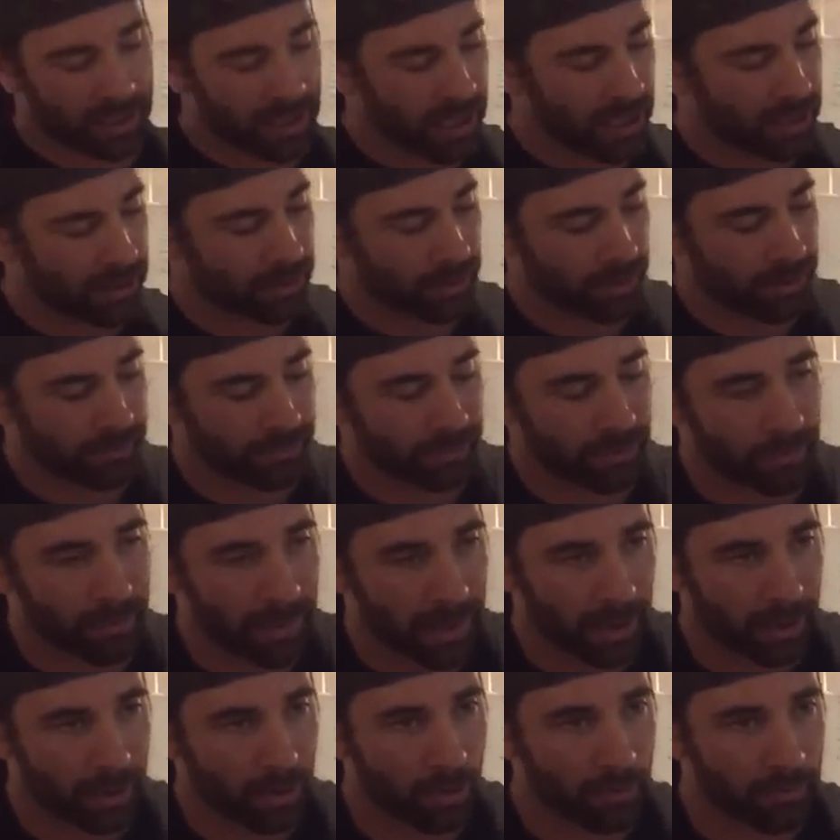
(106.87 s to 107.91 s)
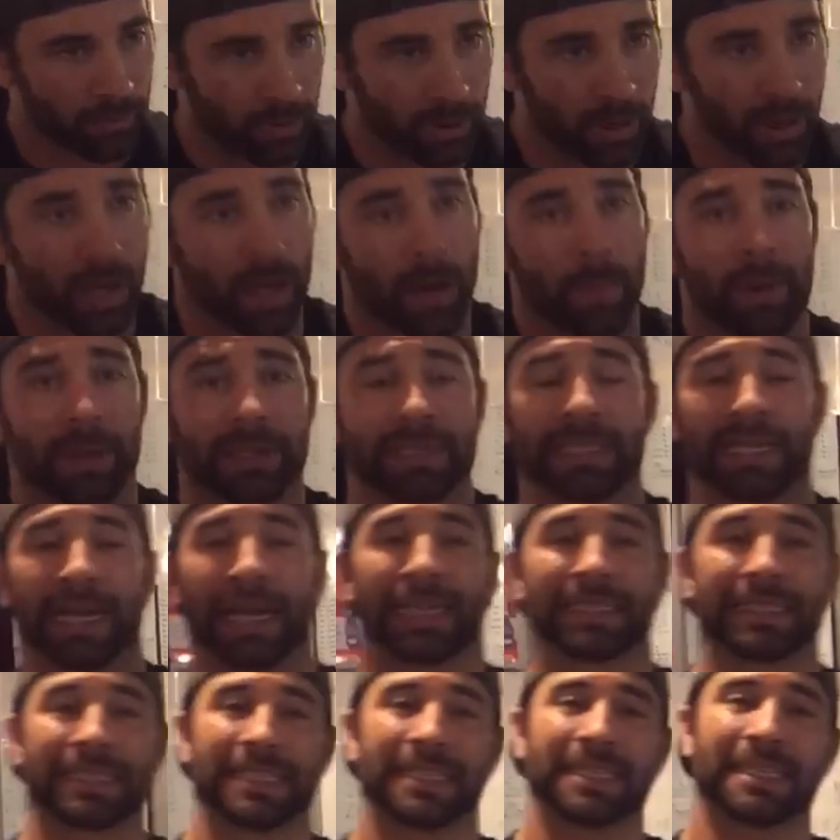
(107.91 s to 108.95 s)
again, you're going to flip back over. But the
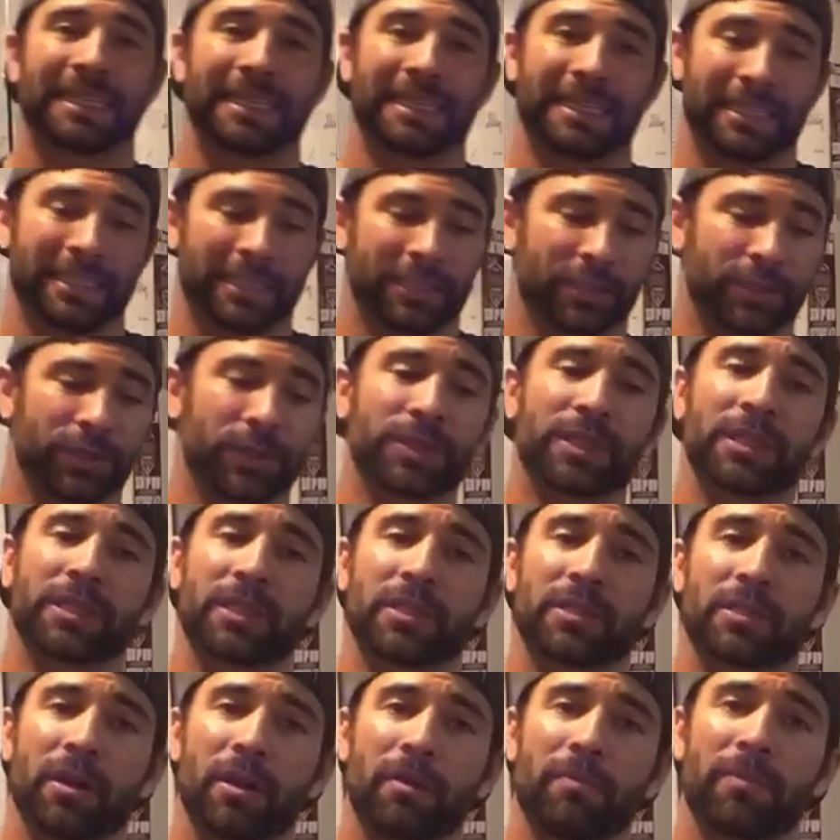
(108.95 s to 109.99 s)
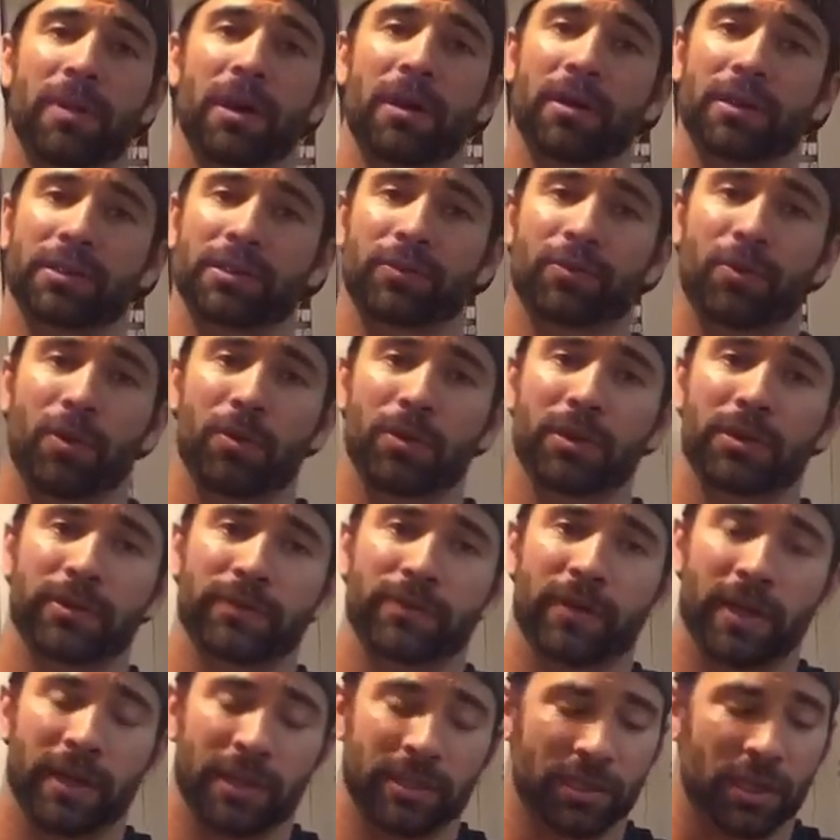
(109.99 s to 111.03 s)
idea is using the dumbbell as a rolling
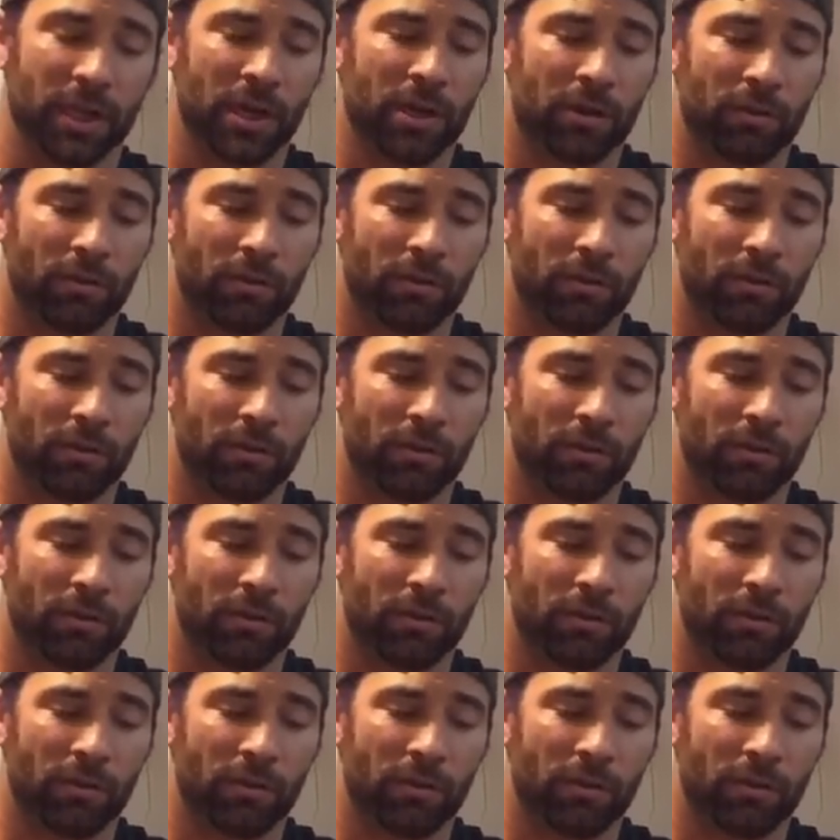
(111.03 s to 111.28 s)
device